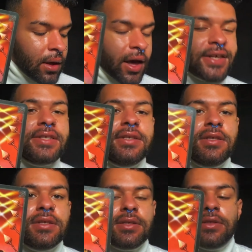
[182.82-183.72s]
I see
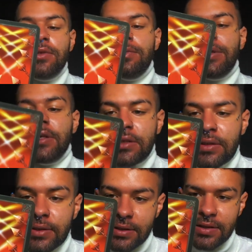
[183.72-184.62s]
this as you
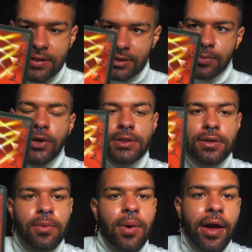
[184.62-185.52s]
because, and this is
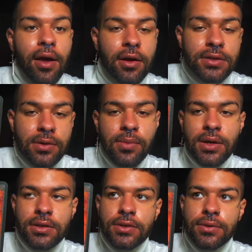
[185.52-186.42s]
partially why I also
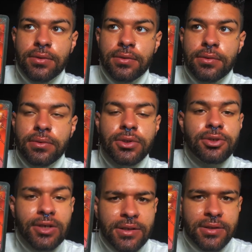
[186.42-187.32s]
wanted to
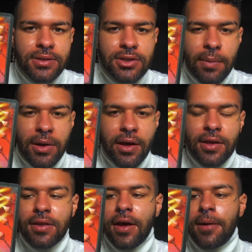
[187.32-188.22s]
stress, Gemini,
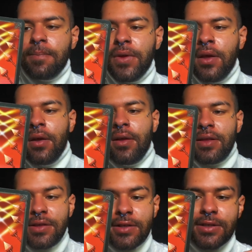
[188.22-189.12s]
that
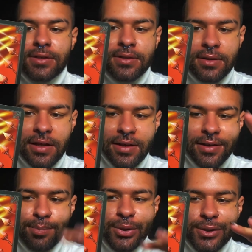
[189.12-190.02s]
this is like
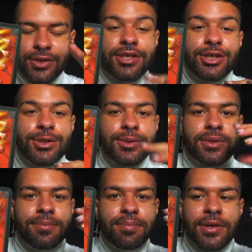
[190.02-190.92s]
personal
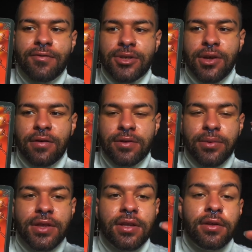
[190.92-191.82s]
issues being resolved
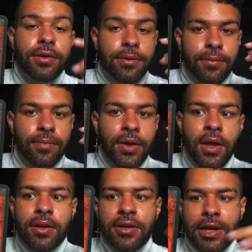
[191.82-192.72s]
within you,
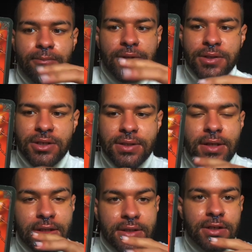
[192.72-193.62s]
not with just like
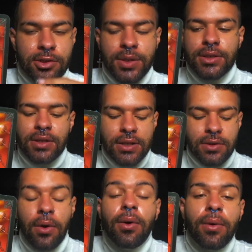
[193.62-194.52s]
the situation as
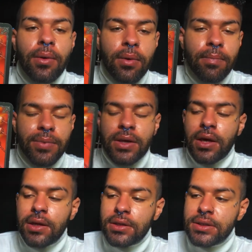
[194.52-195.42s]
a whole,
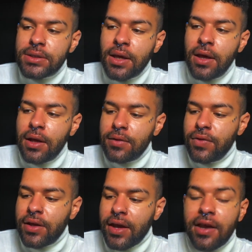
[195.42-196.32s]
because
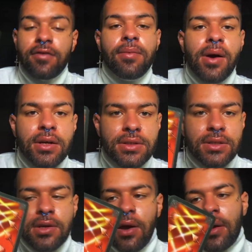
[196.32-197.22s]
the Eight of Wands is
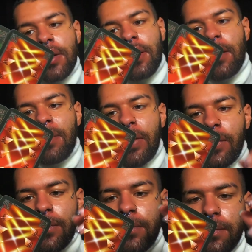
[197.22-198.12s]
talking
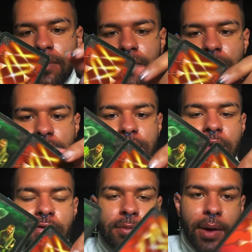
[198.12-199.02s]
about your
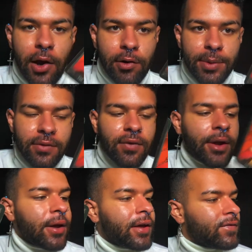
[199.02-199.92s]
self empowerment,
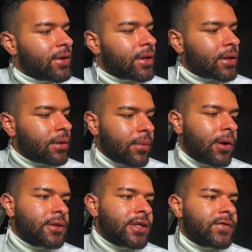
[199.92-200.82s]
right? I feel like you
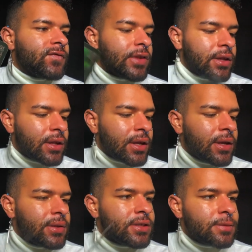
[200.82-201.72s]
are definitely
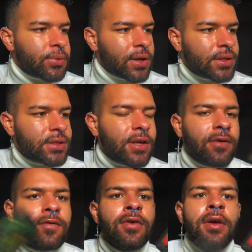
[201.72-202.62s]
in this place
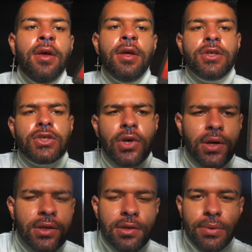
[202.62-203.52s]
of
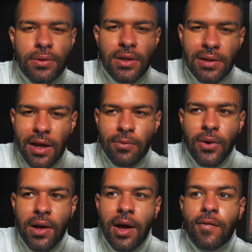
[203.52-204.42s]
starting to build a lot more
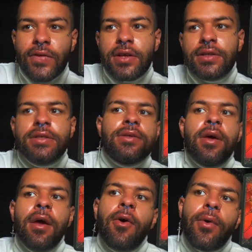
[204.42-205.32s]
confidence,
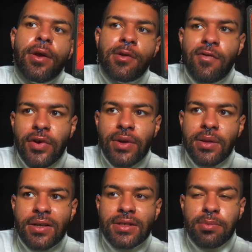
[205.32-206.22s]
or at the very
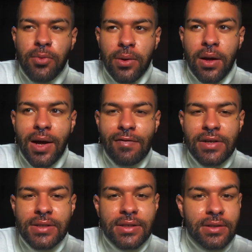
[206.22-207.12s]
least, more
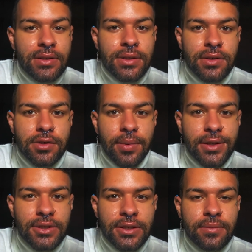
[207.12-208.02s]
confidence in this
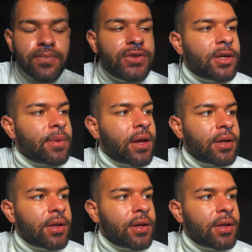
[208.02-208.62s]
situation, Gemini.